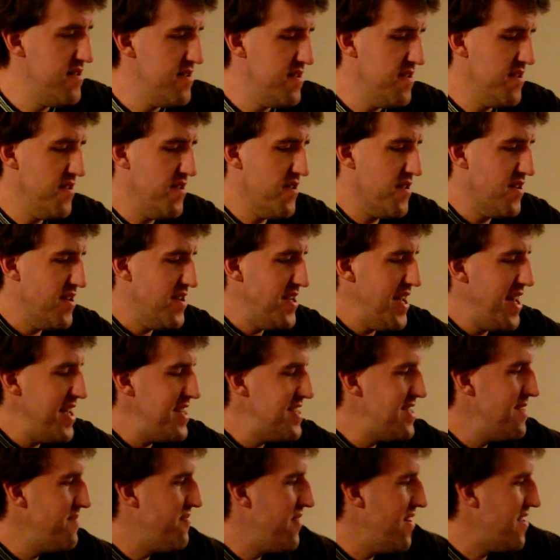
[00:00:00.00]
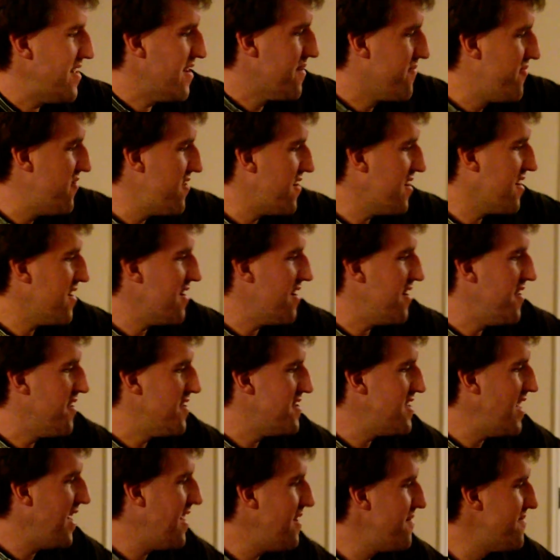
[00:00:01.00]
you can test it by like putting it on the
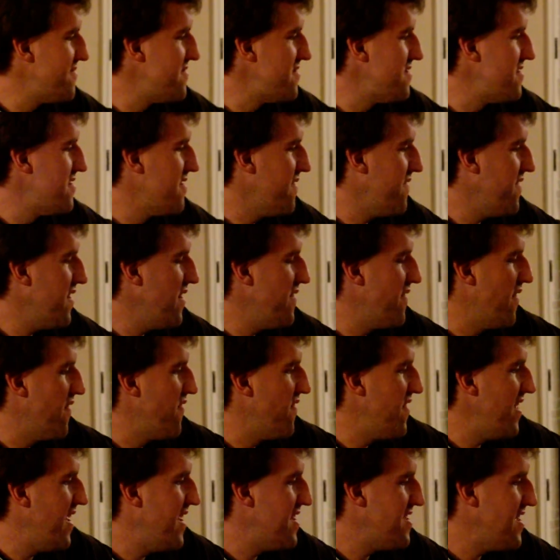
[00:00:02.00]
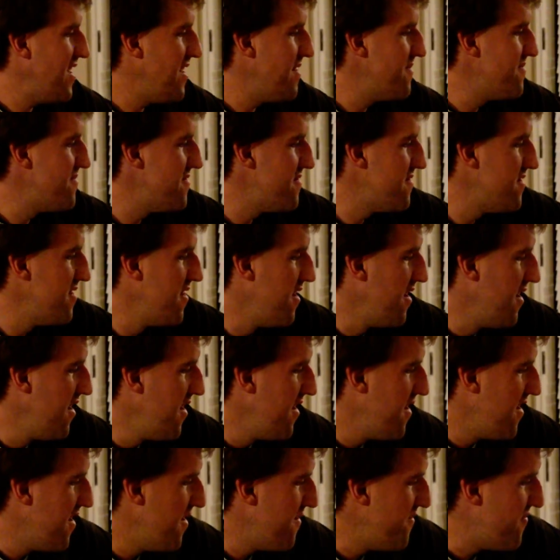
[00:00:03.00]
table. If you have a flat table,
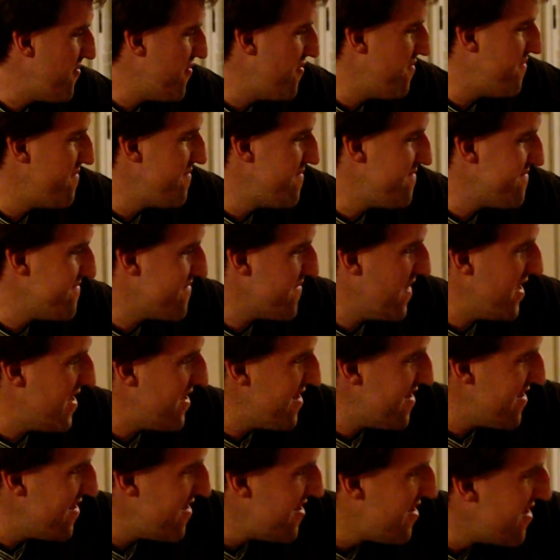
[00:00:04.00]
you can,